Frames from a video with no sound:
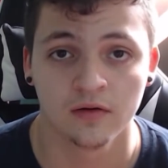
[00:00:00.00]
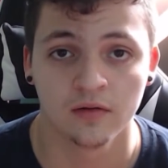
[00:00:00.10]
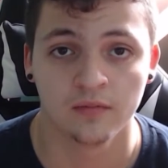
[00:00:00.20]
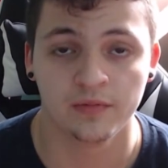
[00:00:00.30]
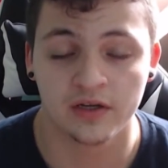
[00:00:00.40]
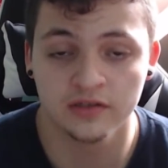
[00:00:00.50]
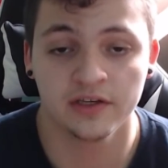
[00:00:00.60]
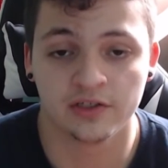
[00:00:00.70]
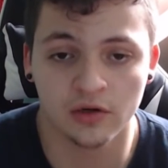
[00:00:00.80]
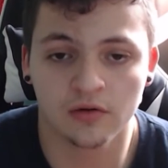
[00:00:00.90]
Because they
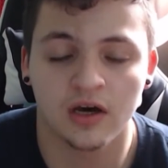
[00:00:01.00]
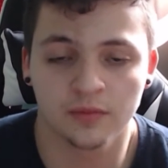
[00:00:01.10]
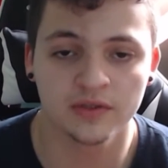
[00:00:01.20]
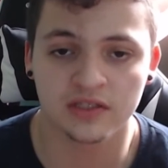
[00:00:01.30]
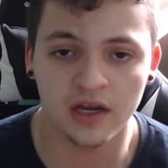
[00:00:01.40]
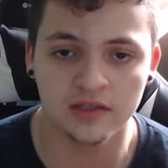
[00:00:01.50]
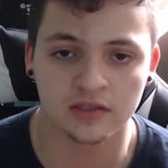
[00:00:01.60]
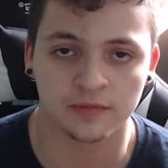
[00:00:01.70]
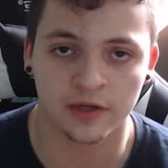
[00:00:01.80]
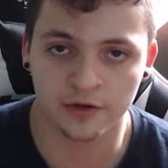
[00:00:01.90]
don't know how to put signs
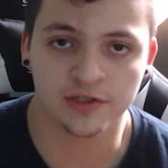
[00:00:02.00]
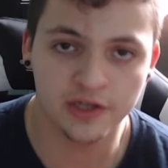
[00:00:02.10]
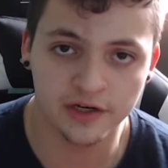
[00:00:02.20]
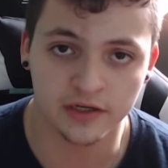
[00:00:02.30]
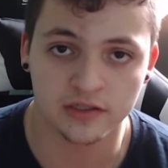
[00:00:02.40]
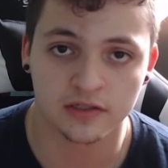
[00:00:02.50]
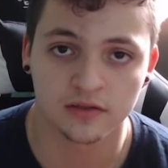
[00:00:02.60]
up. Like, are you serious?